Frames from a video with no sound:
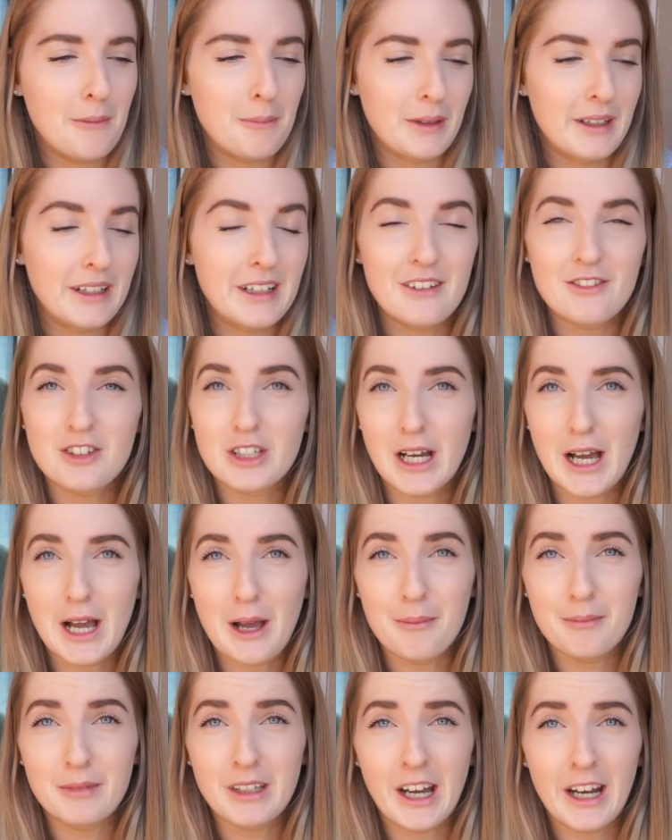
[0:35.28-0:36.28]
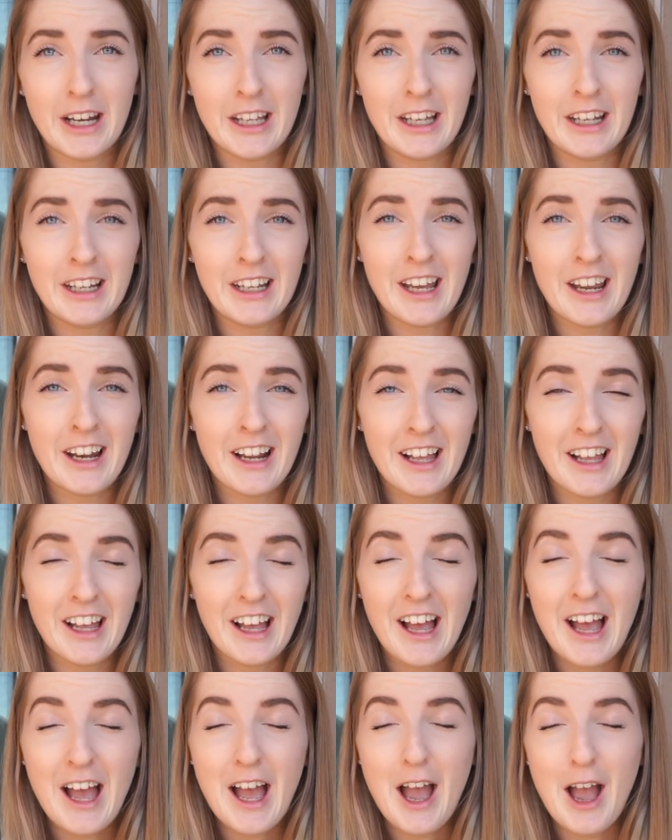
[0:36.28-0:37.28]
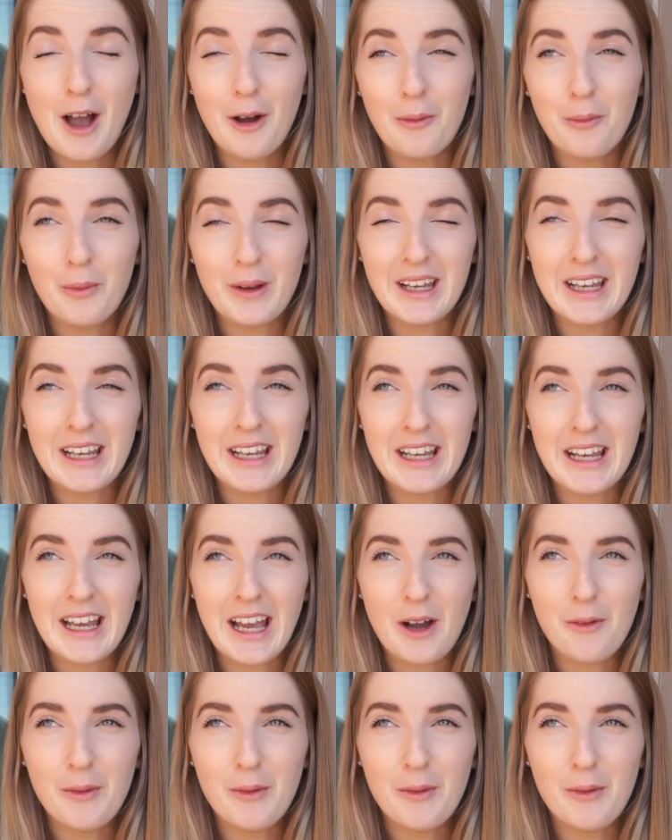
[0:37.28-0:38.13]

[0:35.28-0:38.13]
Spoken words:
plenty of time, yada yada yada. We